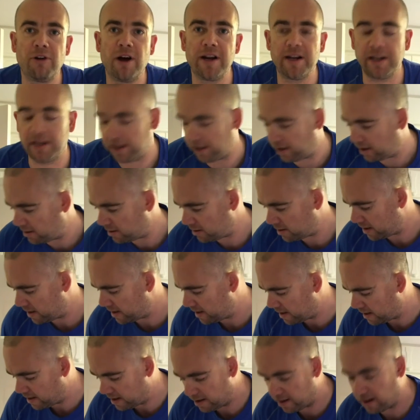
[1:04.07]
riding gear.
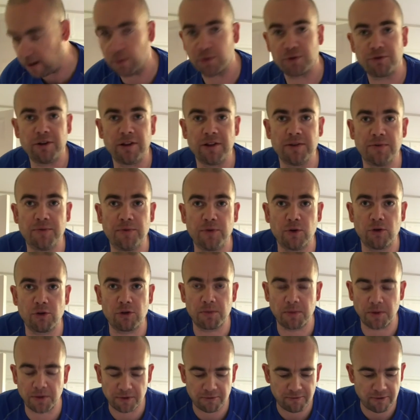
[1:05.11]
I was reading the
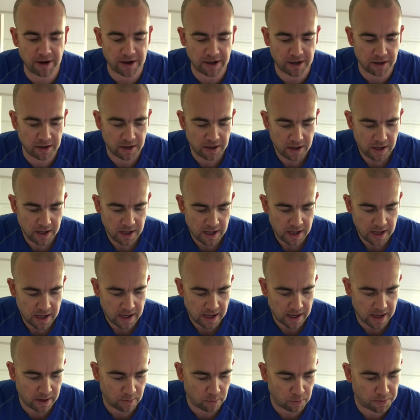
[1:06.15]
forum on the Reddit,
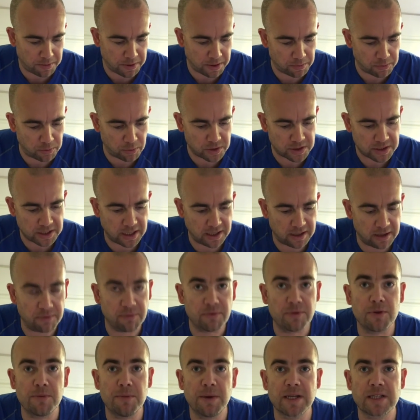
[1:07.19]
what people were saying
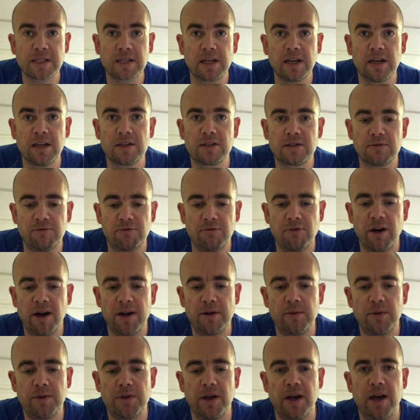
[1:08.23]
for the best gear to
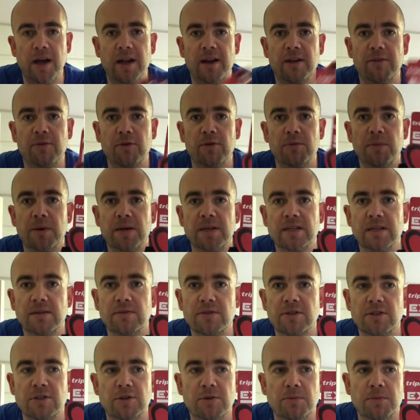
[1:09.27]
ride with, and I've got
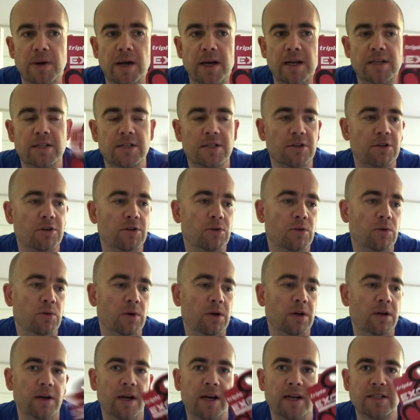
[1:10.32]
myself some
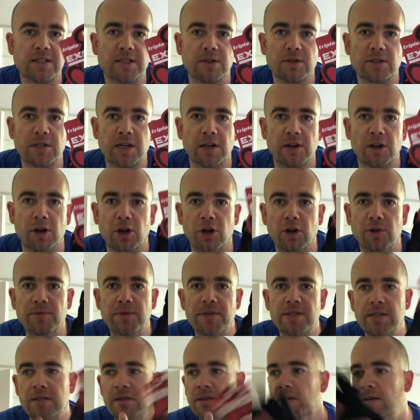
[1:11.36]
Exoskin
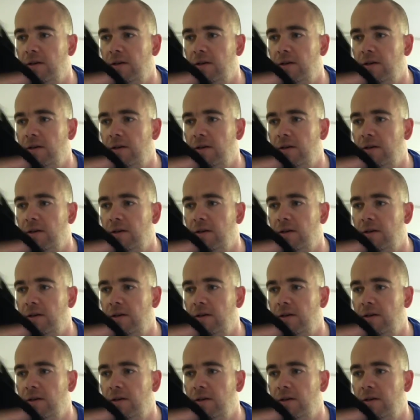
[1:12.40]
gloves,